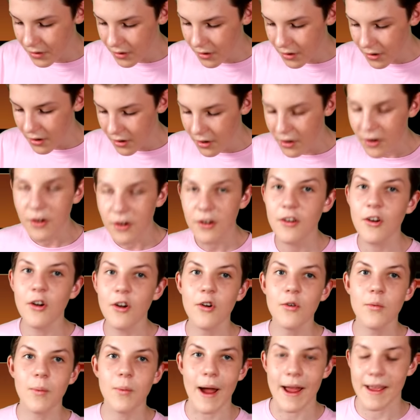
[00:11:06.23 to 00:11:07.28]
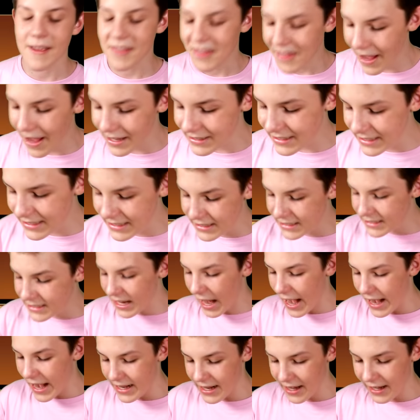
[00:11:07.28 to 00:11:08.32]
No way. That's
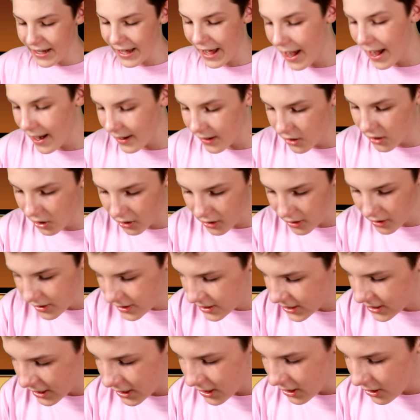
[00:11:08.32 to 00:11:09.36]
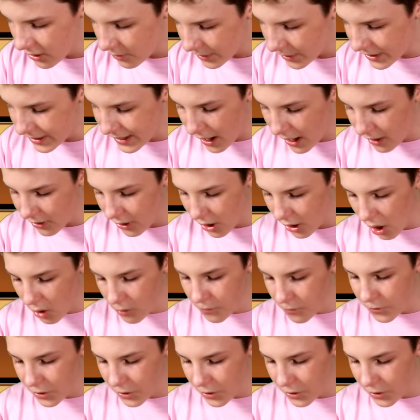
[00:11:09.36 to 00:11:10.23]
insane. A cat god? We can now call